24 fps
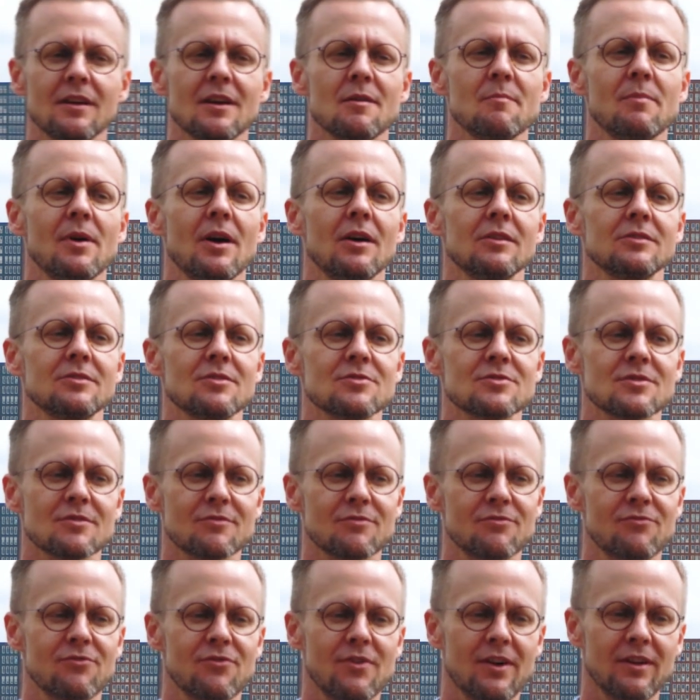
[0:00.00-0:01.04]
about user
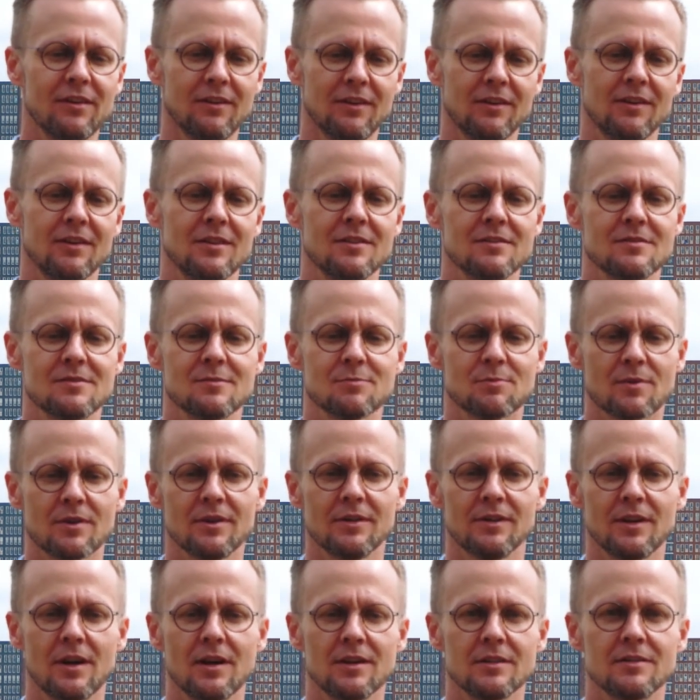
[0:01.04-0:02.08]
friendliness, we're
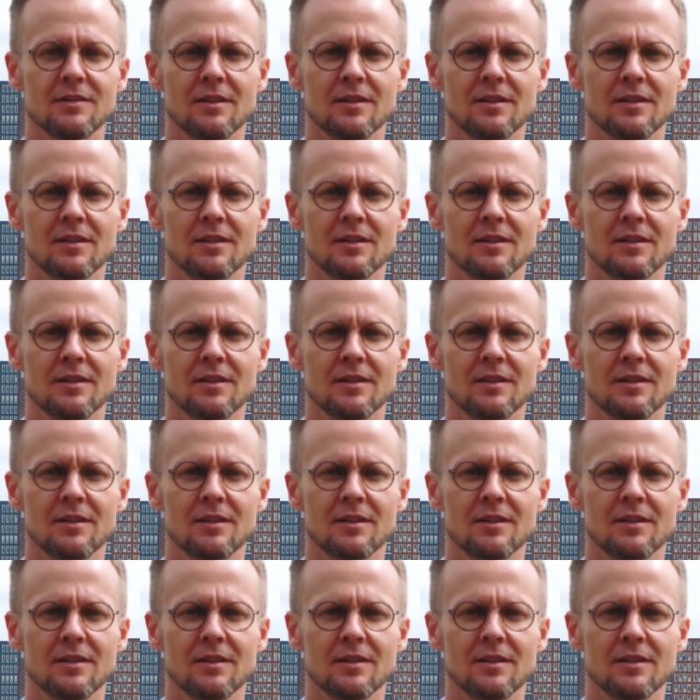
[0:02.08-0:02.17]
not